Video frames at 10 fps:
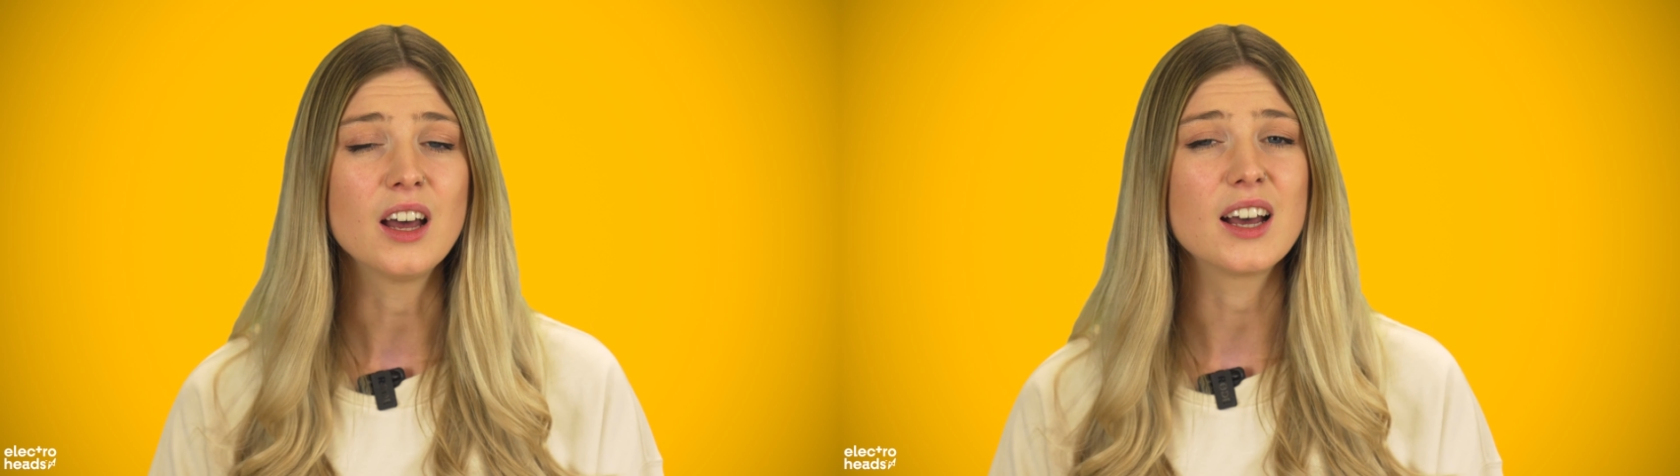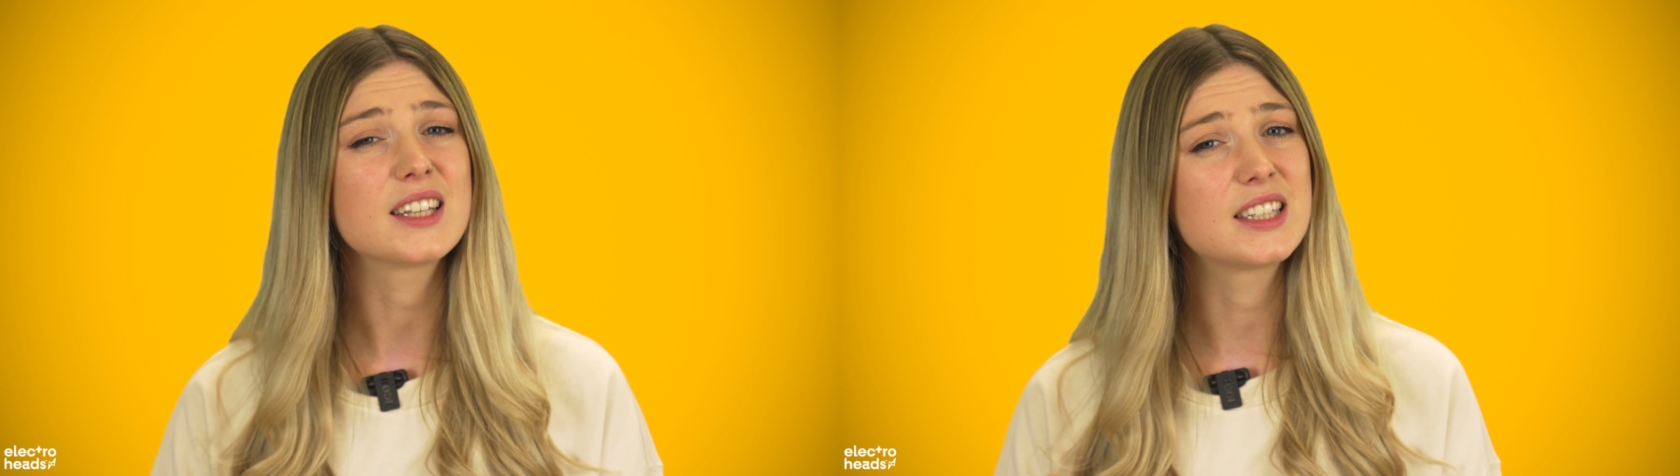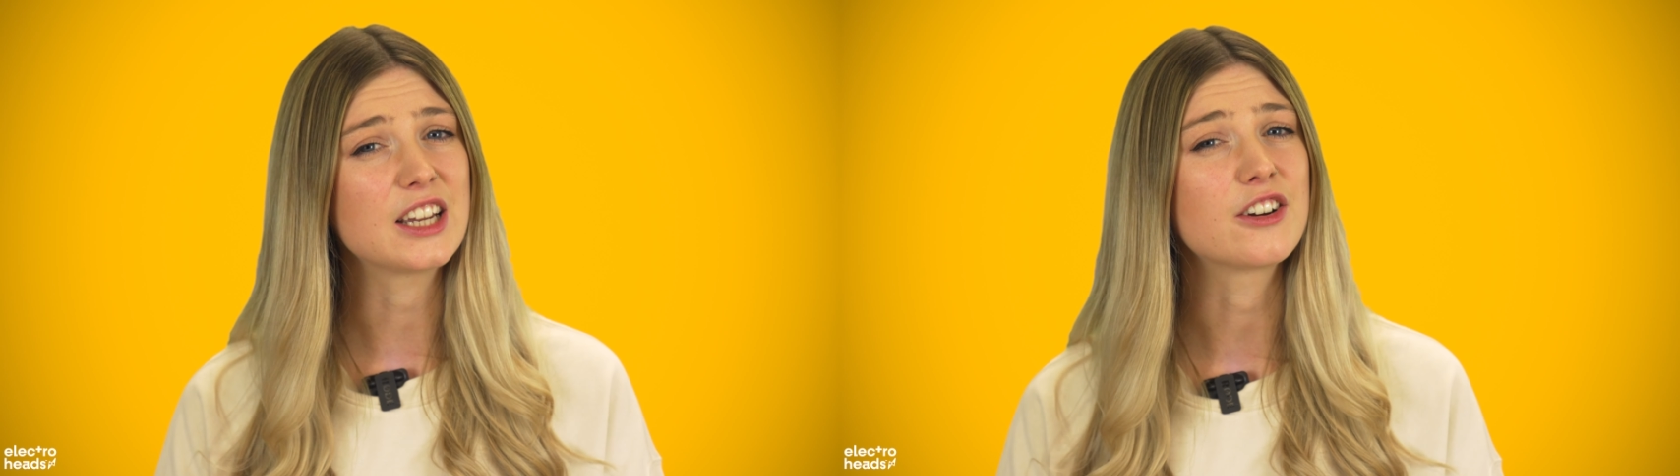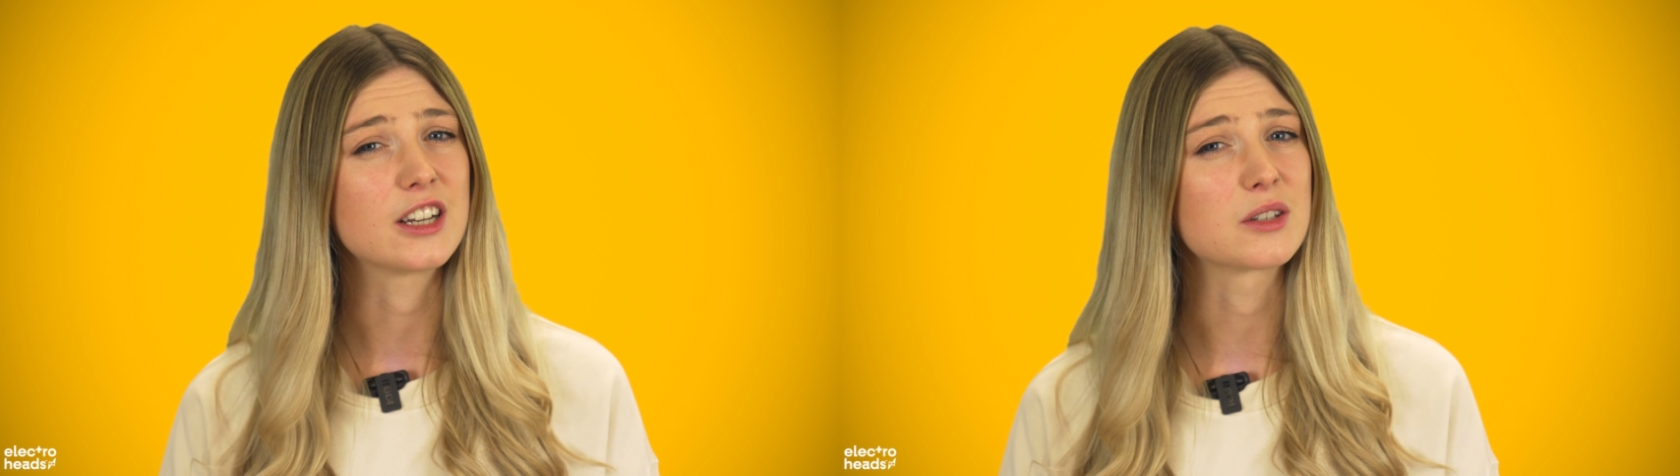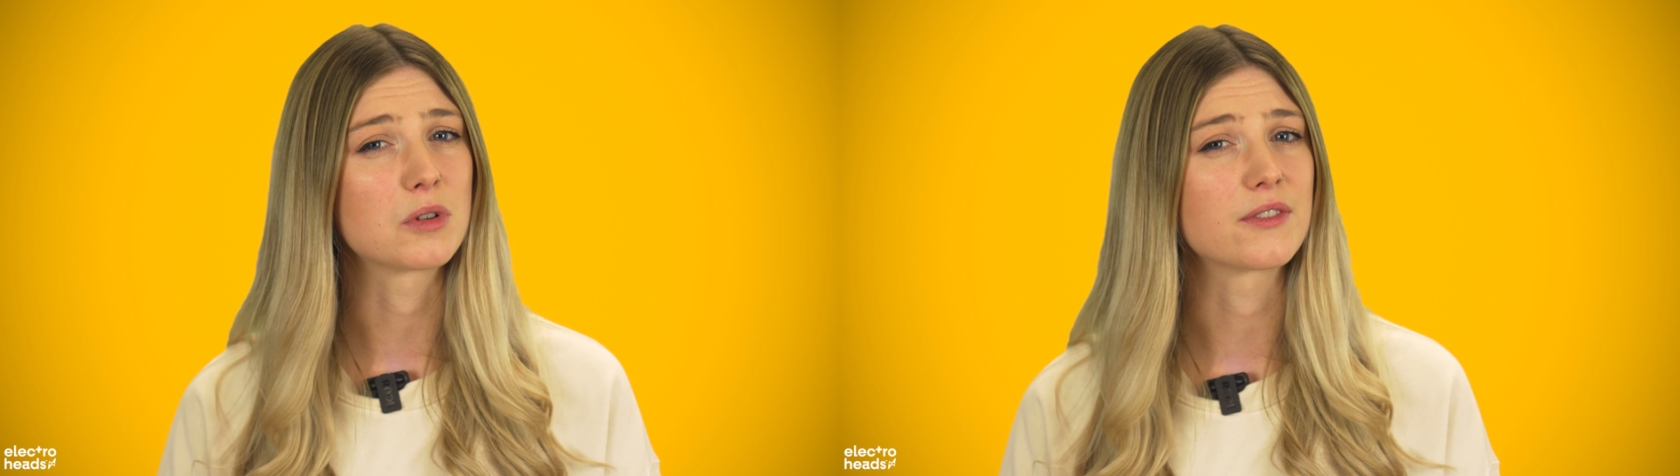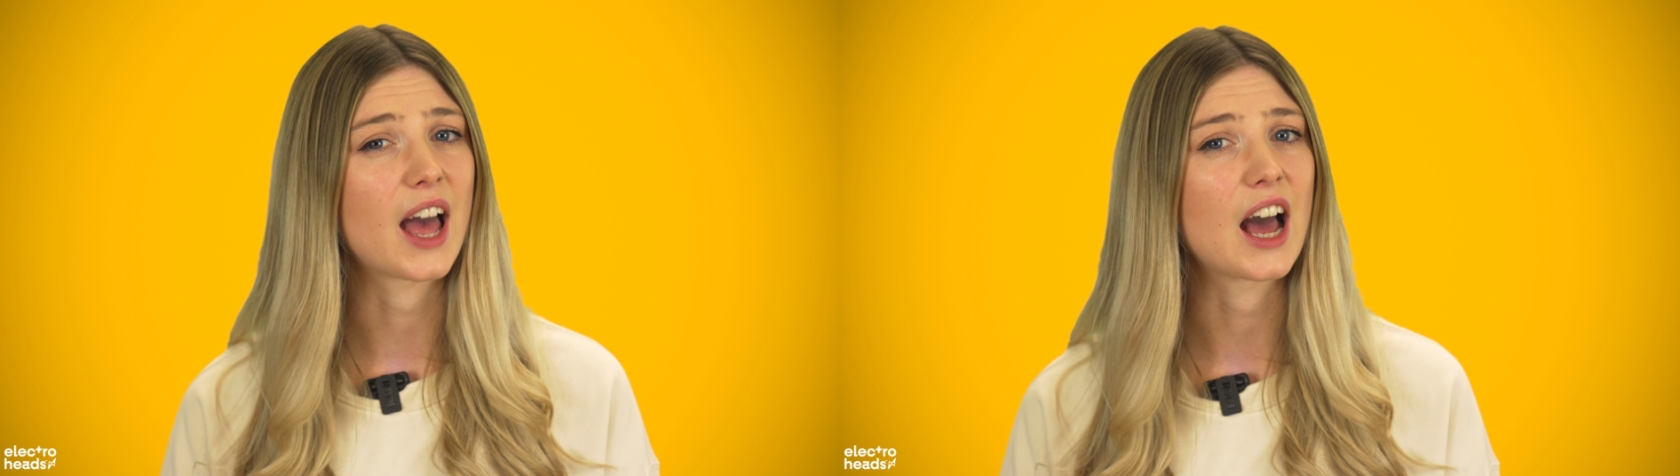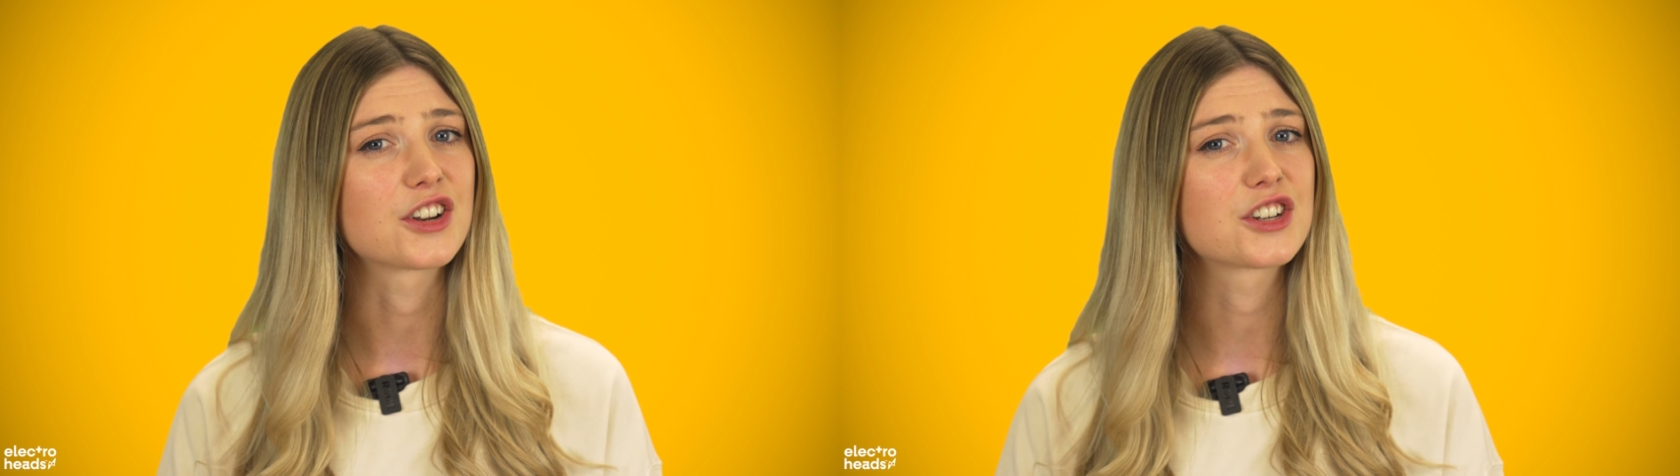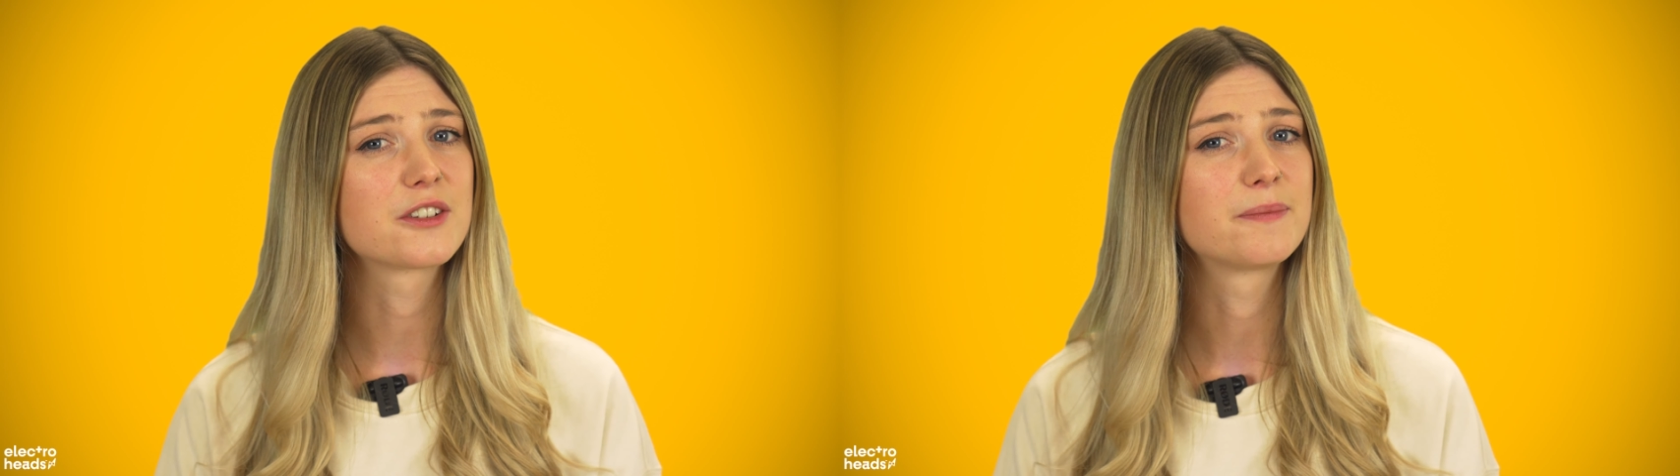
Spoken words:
a serious wad of cash.